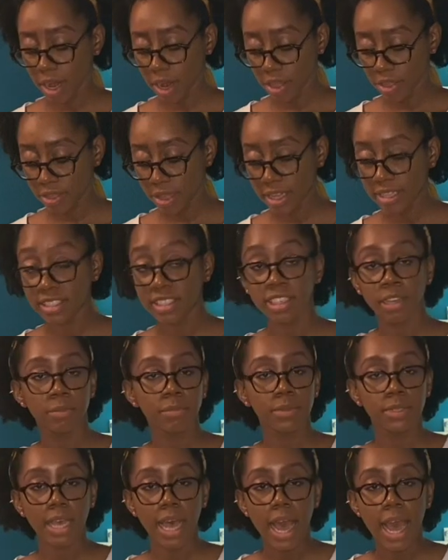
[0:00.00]
that
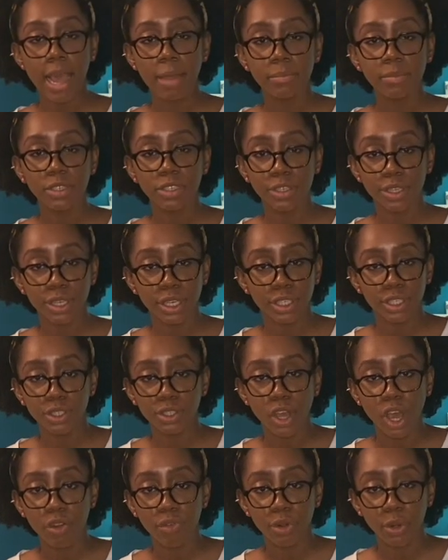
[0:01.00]
sometimes it's
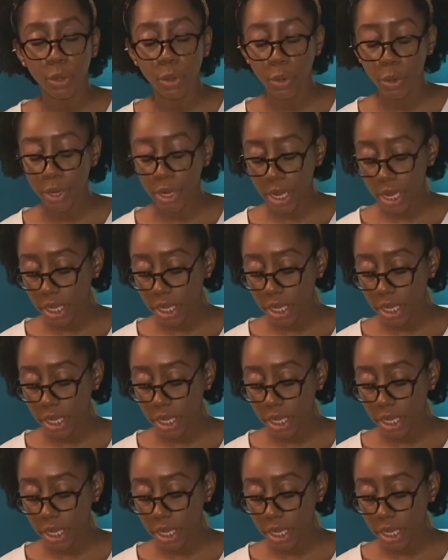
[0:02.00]
not recording,